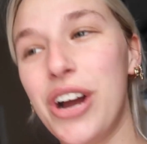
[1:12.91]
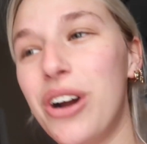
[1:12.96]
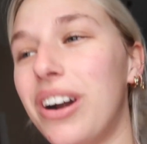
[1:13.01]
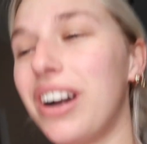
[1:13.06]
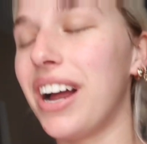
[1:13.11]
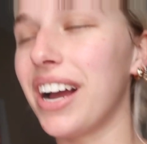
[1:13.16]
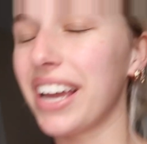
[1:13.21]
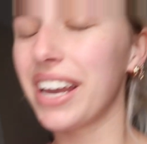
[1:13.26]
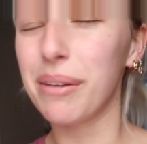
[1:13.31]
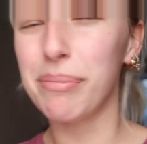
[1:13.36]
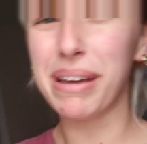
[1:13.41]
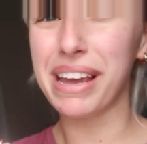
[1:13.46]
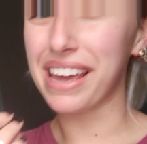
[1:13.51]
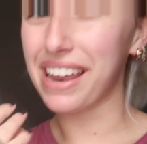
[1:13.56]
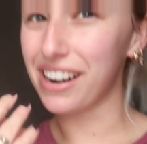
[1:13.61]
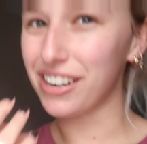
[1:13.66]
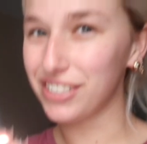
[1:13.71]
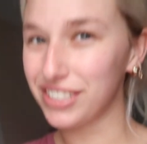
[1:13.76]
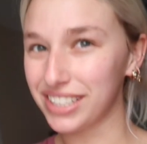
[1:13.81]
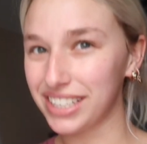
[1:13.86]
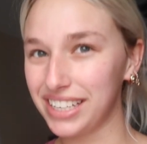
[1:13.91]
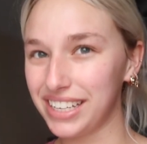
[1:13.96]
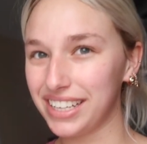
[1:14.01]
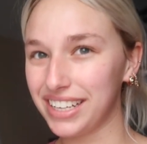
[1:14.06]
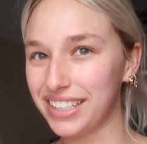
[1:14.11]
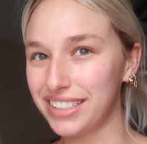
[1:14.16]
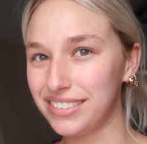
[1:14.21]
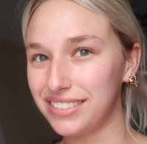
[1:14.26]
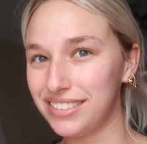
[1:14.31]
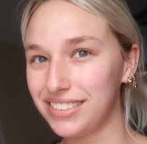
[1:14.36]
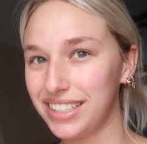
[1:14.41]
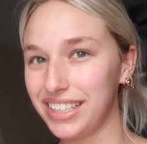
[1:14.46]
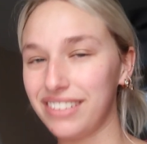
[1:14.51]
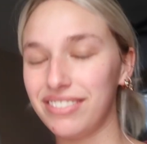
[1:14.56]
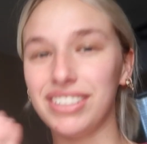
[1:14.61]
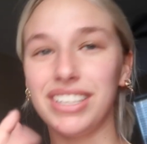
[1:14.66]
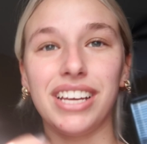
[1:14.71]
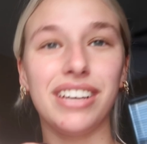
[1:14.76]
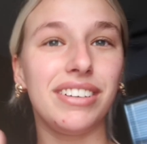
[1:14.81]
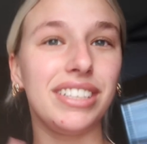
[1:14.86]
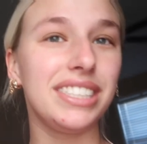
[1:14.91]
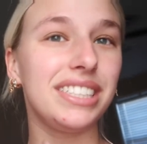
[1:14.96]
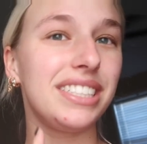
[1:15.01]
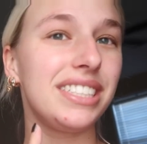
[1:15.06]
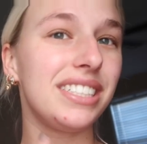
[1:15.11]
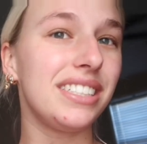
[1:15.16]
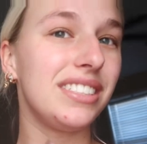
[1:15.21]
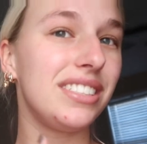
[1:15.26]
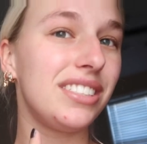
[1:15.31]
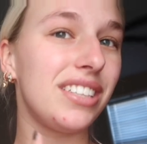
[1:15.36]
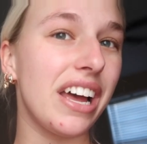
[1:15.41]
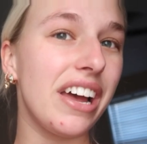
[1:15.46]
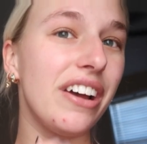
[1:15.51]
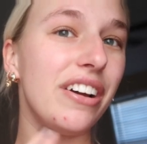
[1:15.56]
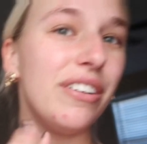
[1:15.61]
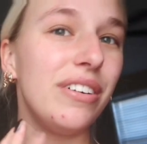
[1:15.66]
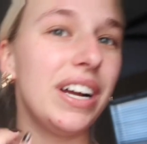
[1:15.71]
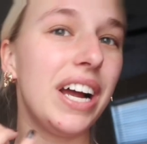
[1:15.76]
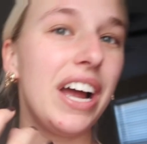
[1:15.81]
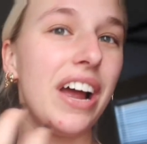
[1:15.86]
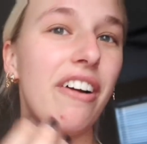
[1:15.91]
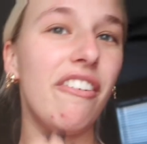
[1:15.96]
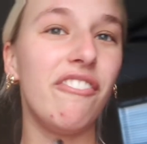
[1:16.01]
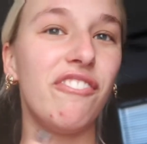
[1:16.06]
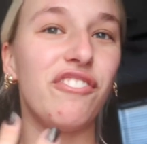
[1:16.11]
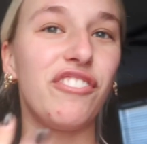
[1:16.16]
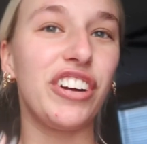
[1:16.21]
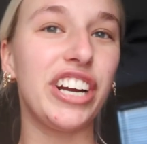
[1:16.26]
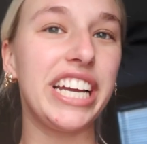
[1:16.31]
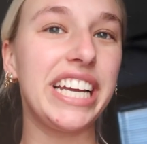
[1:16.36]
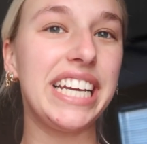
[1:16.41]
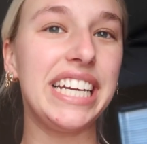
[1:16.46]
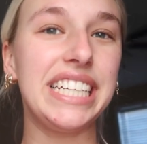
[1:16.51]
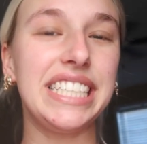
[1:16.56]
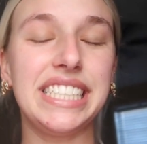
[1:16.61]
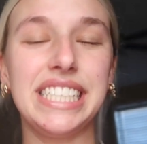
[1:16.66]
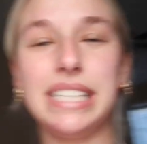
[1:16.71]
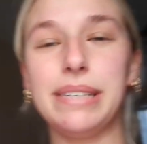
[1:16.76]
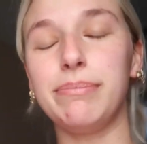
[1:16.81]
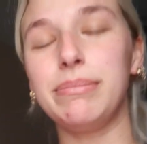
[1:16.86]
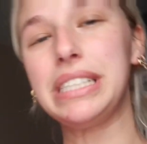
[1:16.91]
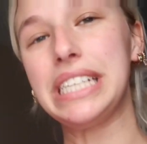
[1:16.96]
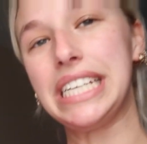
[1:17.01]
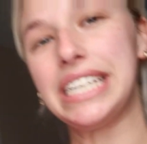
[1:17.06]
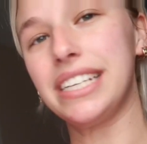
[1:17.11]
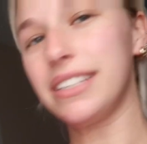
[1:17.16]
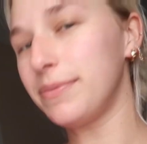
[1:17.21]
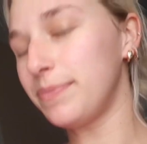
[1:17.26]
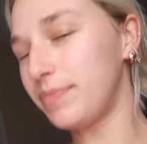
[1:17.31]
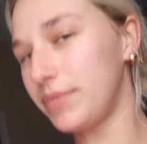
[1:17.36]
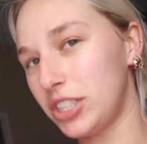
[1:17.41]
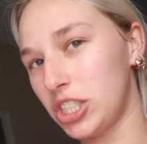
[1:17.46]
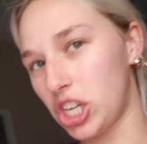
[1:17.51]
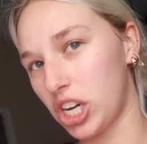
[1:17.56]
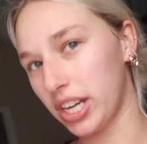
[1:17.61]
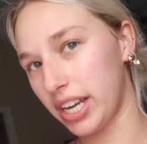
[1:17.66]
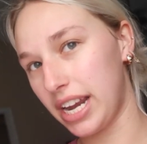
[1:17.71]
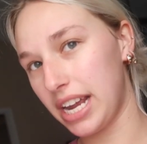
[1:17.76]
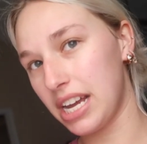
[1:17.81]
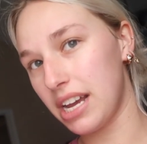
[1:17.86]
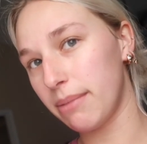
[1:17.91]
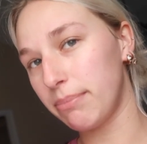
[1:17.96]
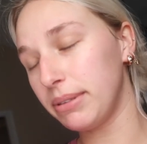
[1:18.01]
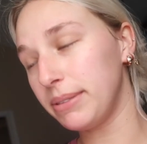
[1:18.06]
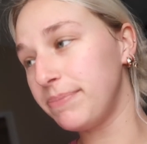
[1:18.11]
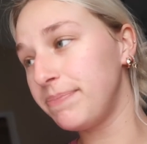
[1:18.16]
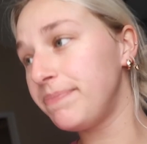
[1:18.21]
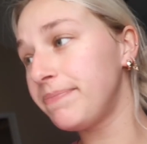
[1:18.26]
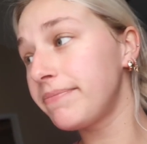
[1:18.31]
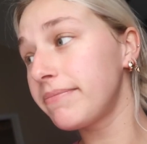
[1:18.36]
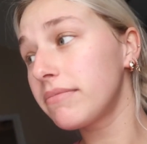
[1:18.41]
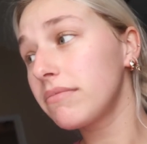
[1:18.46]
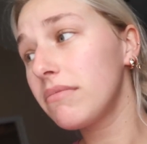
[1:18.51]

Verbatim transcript: We're not gonna pick at our skin, even though it's so freaking tempting. It's not gonna happen.